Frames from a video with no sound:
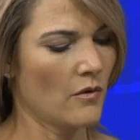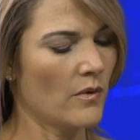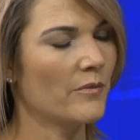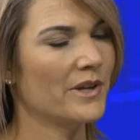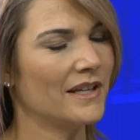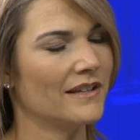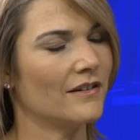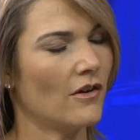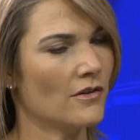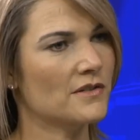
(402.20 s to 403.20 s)
When we
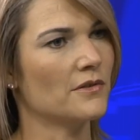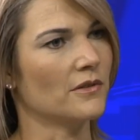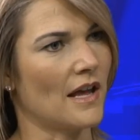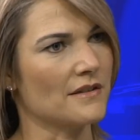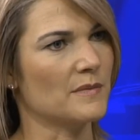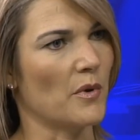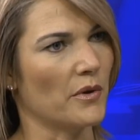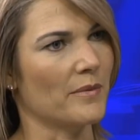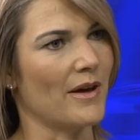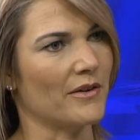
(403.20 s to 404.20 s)
also last
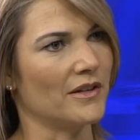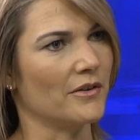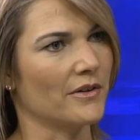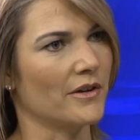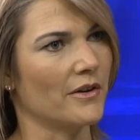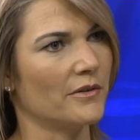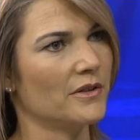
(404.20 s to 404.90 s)
spoke about a year ago,